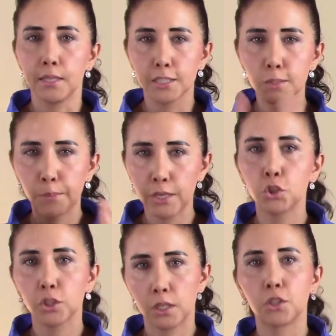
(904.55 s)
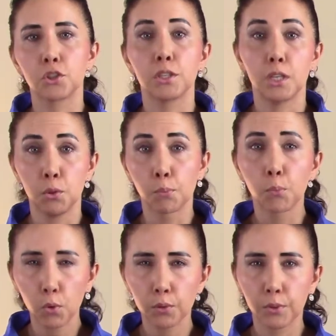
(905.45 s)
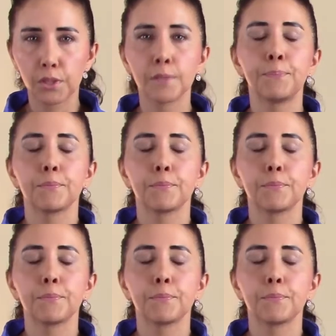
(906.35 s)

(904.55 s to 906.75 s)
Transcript: expansion energy that you're born with,